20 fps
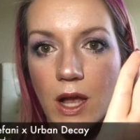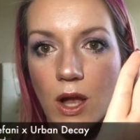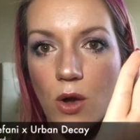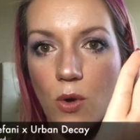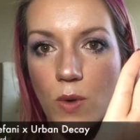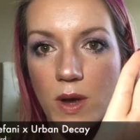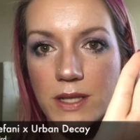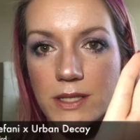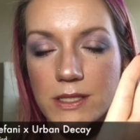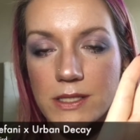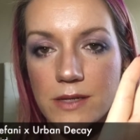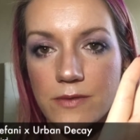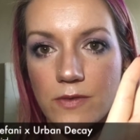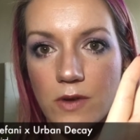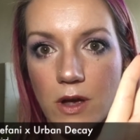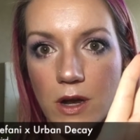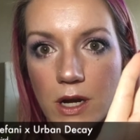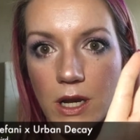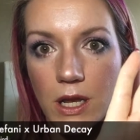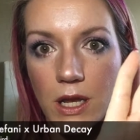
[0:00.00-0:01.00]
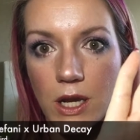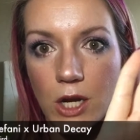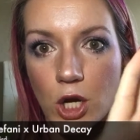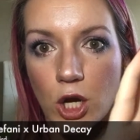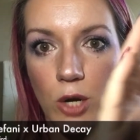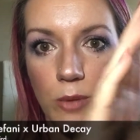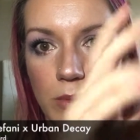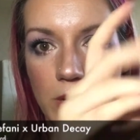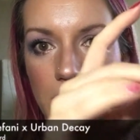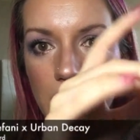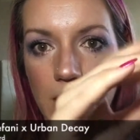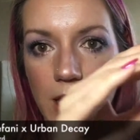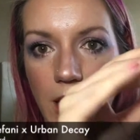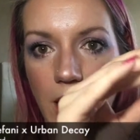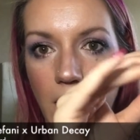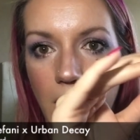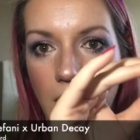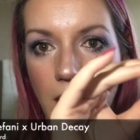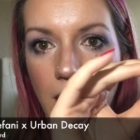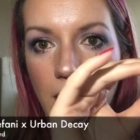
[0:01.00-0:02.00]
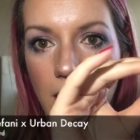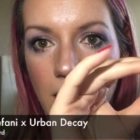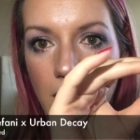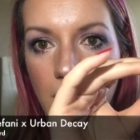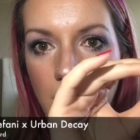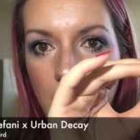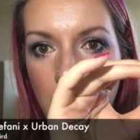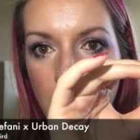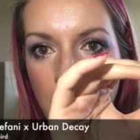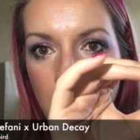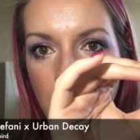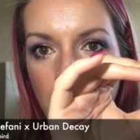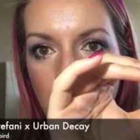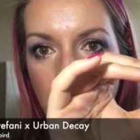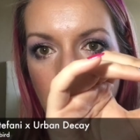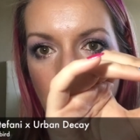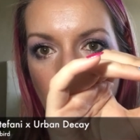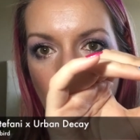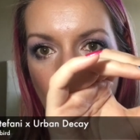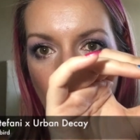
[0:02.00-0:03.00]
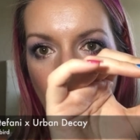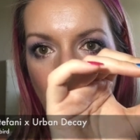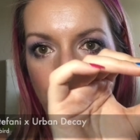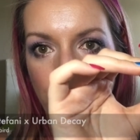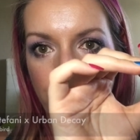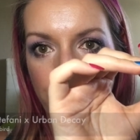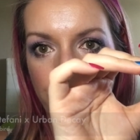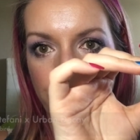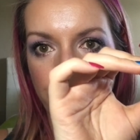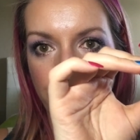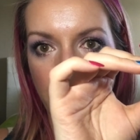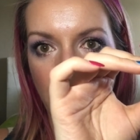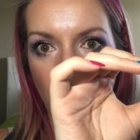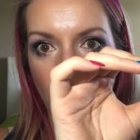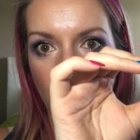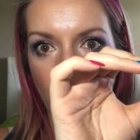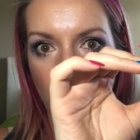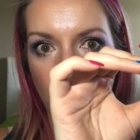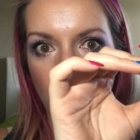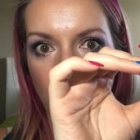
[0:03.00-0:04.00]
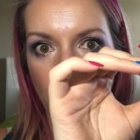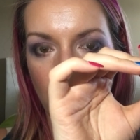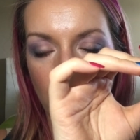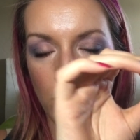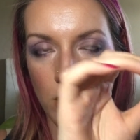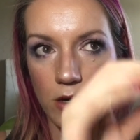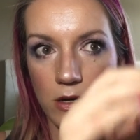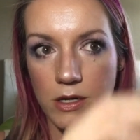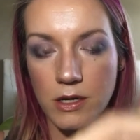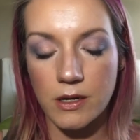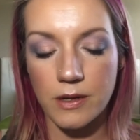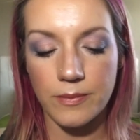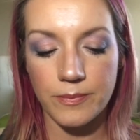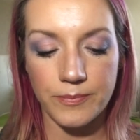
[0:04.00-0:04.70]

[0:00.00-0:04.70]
Gwen Stefani and Urban Decay in Firebird.